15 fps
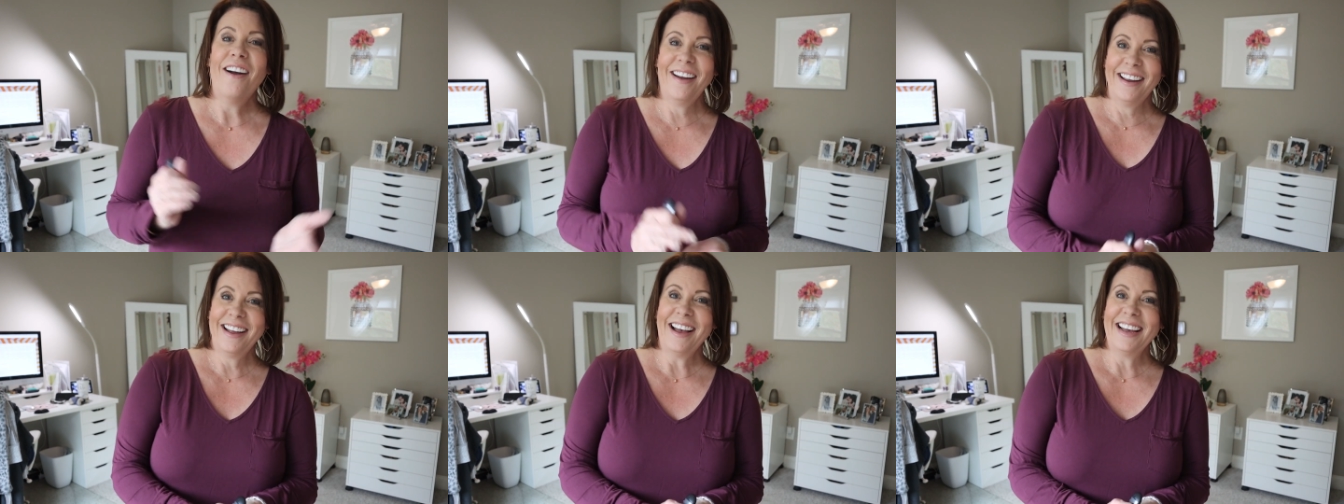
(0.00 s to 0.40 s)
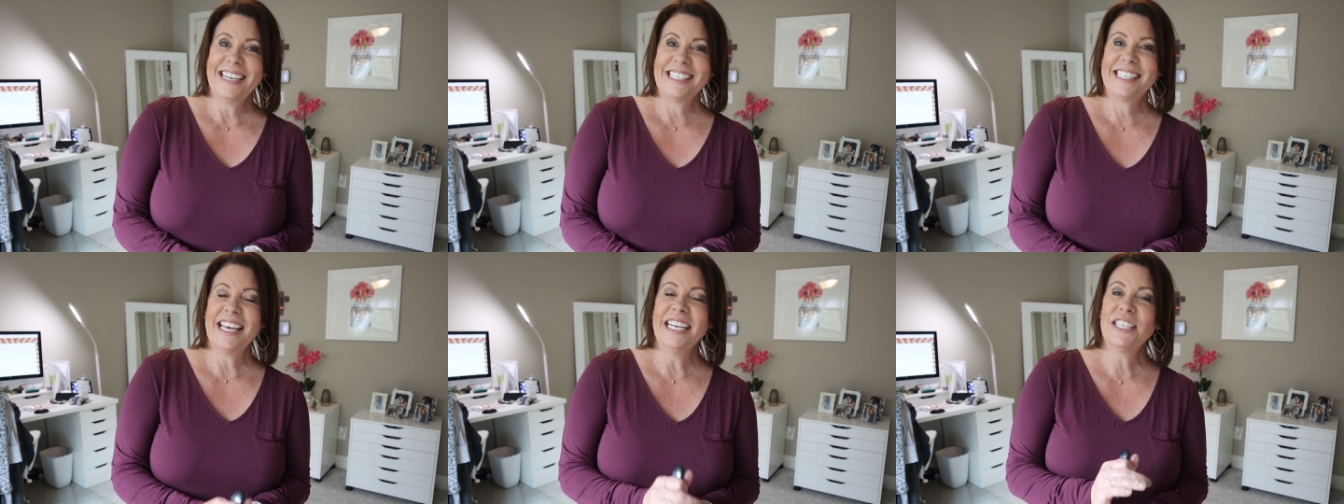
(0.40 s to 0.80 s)
All right,
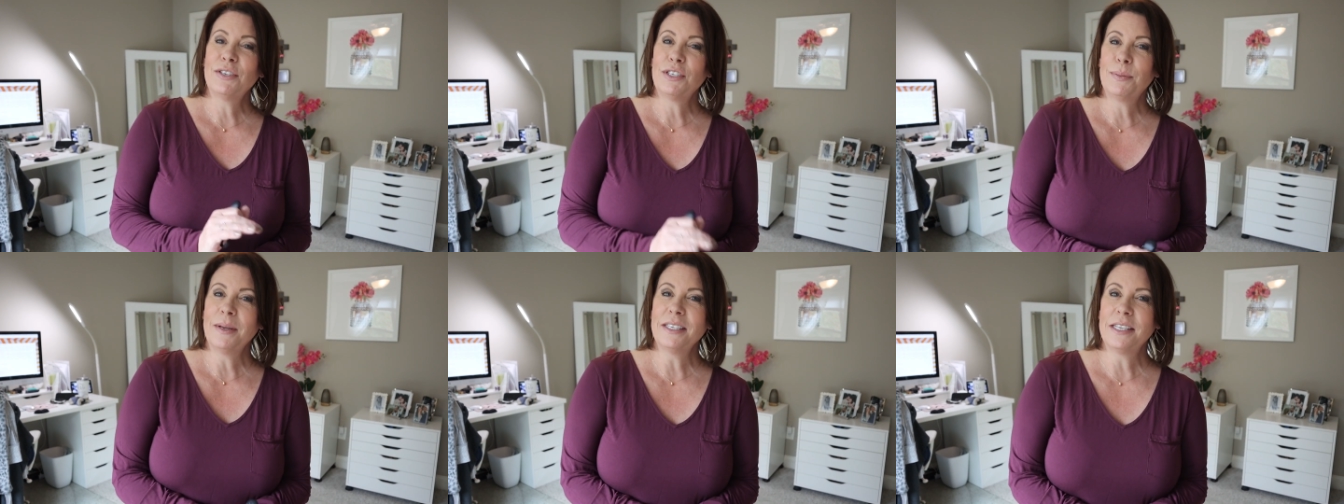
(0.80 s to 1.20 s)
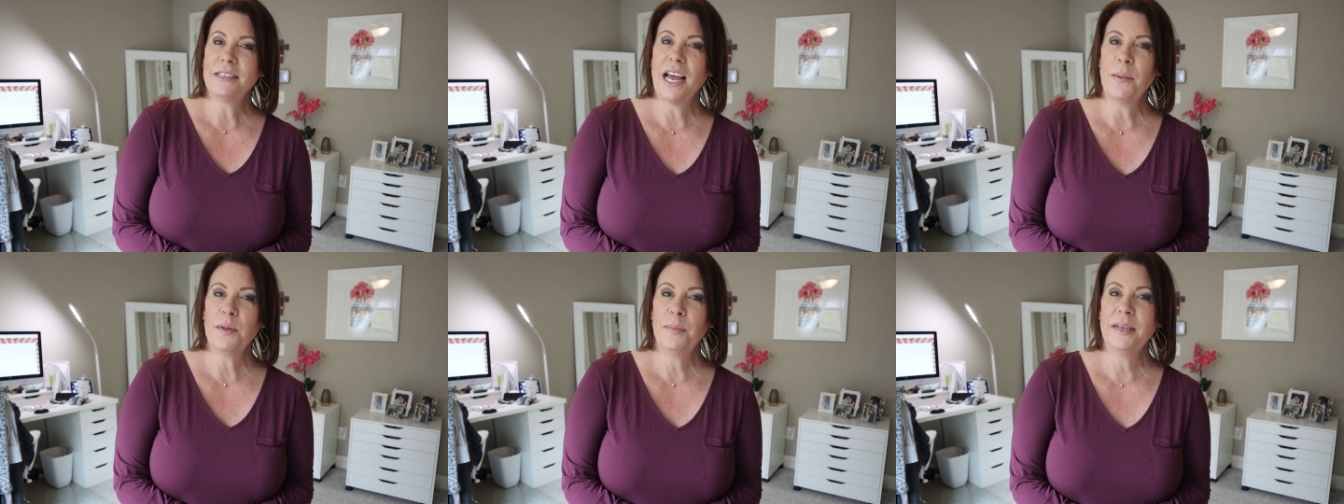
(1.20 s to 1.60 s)
guys, thanks for spending some
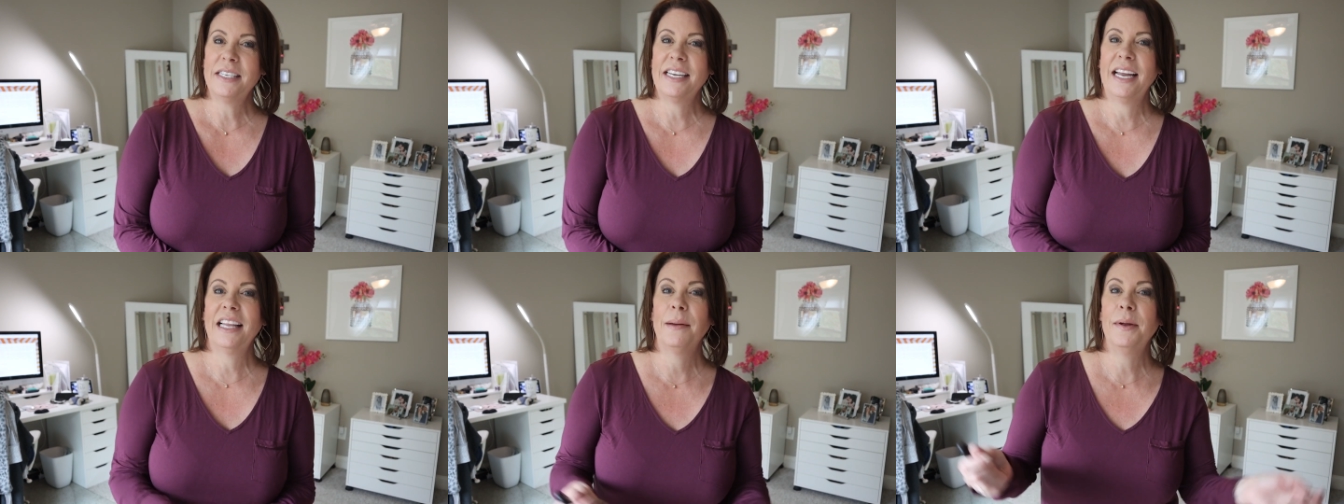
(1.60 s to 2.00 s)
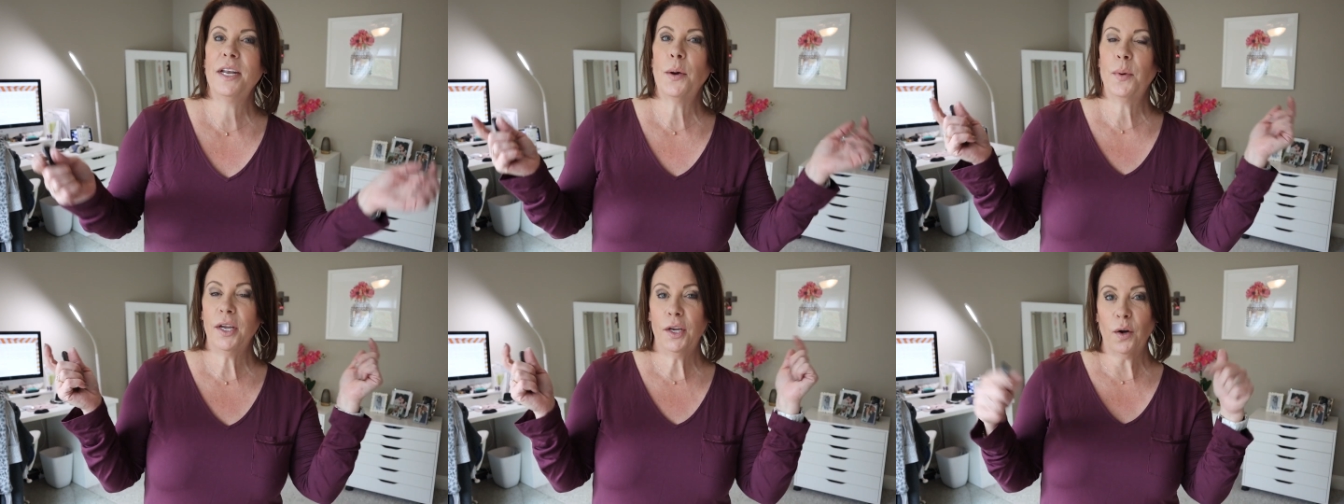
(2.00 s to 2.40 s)
time with me today. Let me
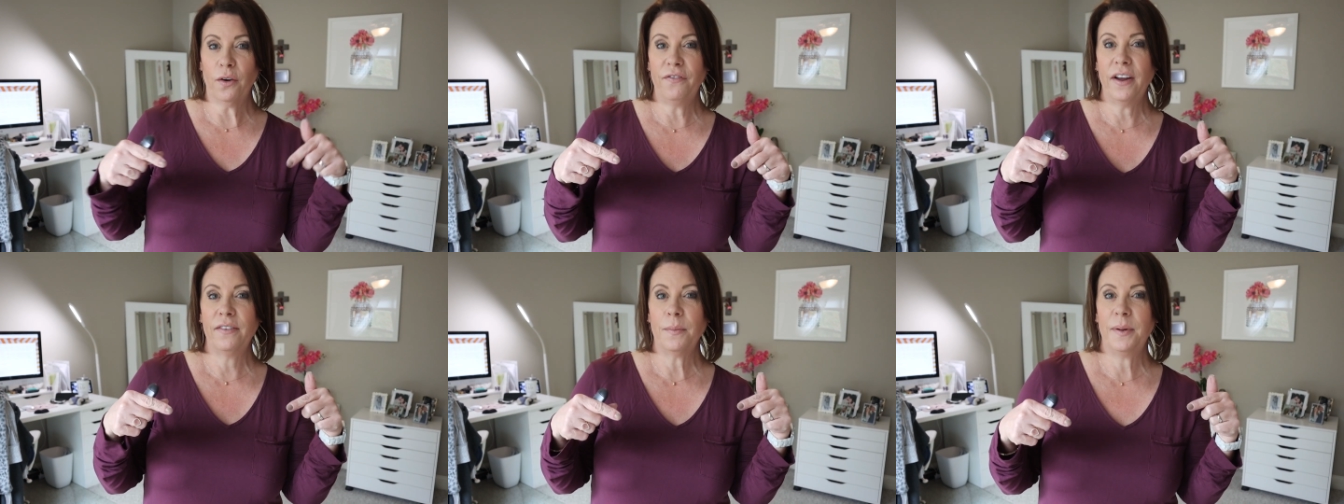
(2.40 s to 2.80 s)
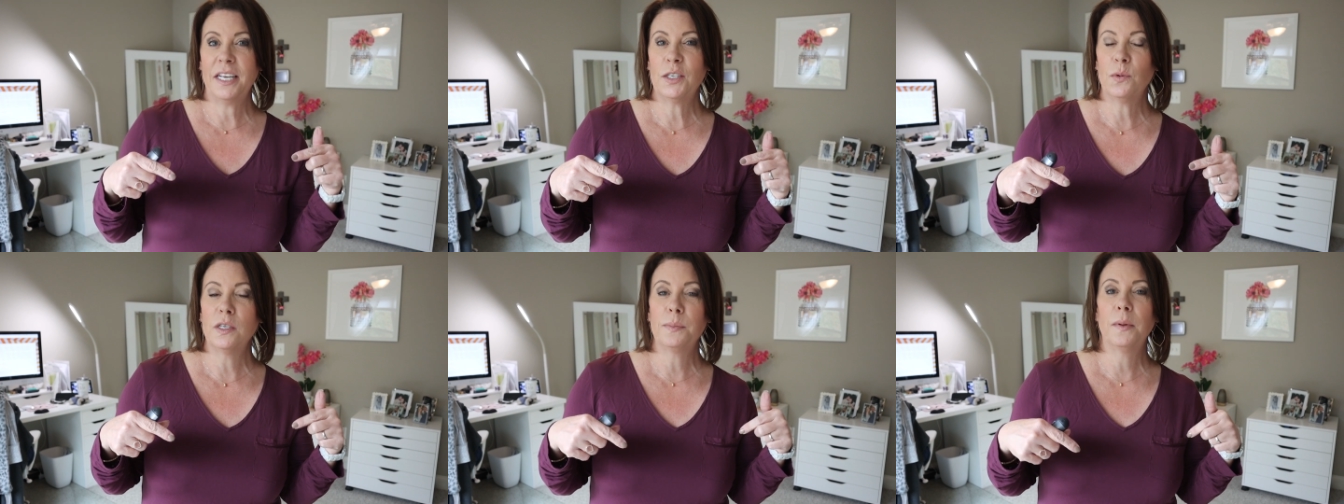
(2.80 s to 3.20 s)
know what your favorite
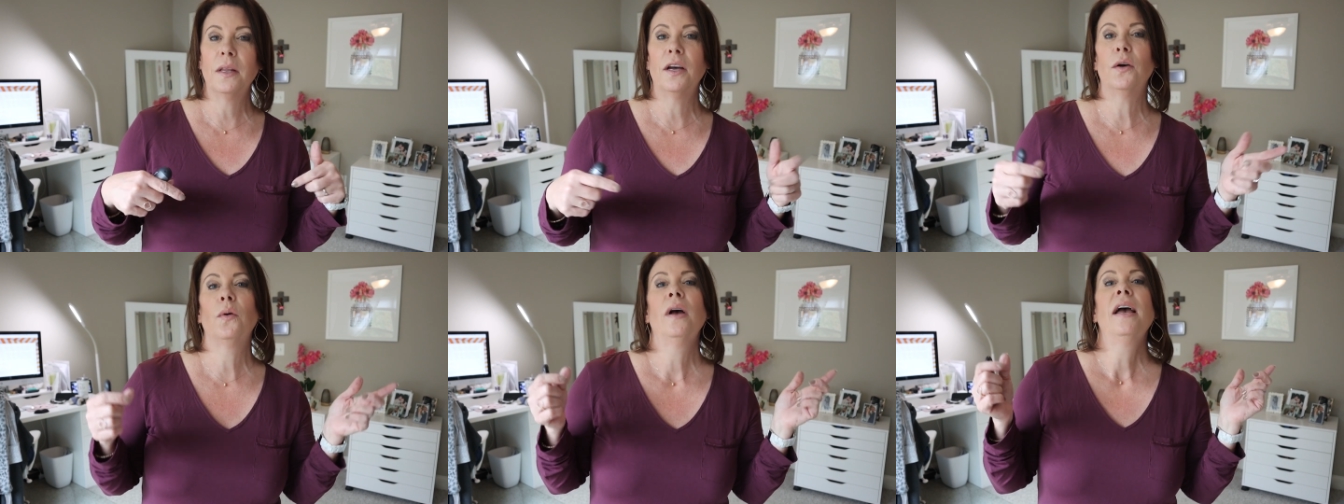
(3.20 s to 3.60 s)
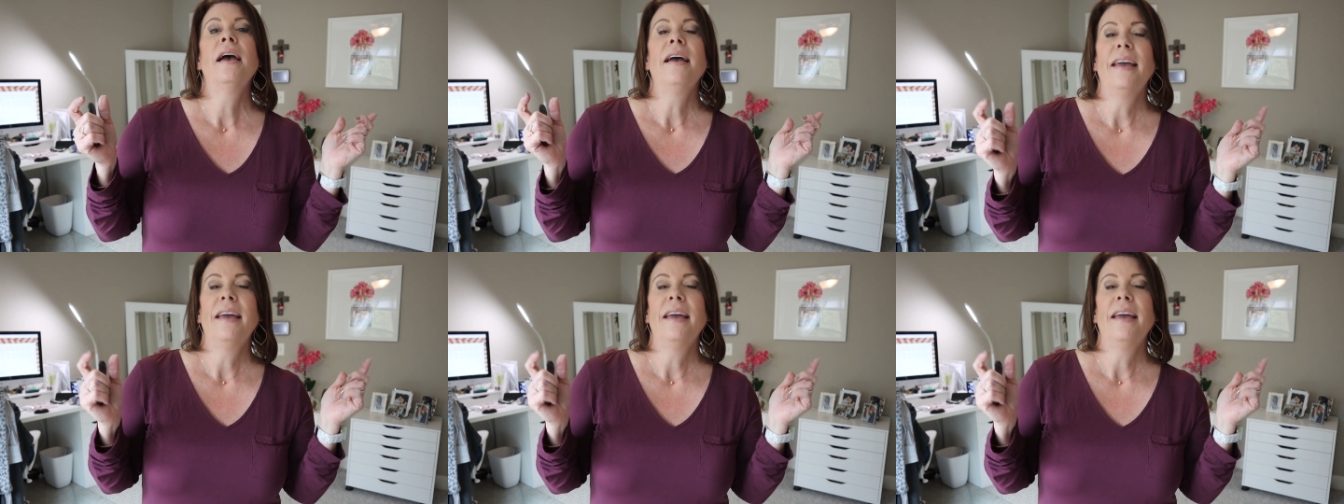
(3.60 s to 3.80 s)
piece was below.